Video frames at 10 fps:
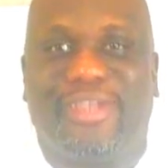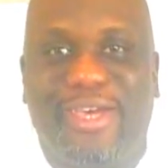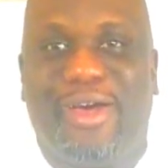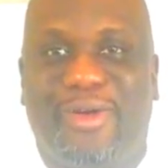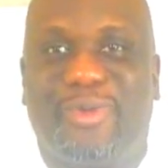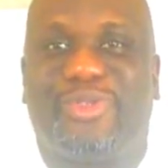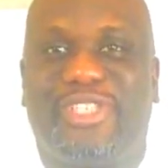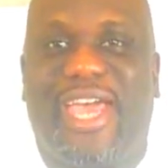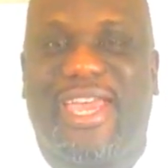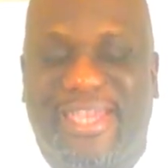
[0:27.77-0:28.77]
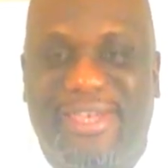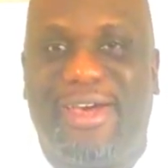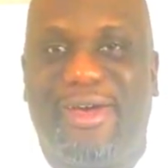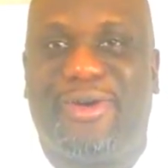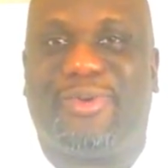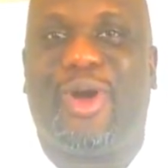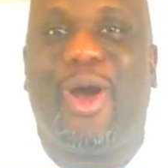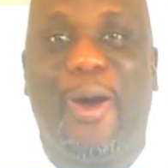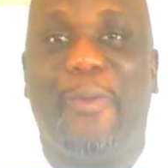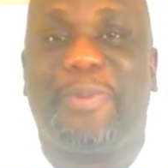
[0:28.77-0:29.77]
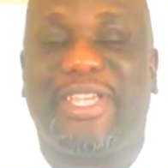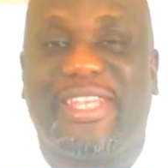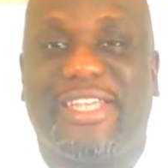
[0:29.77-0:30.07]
Go, Jack, go!" hoping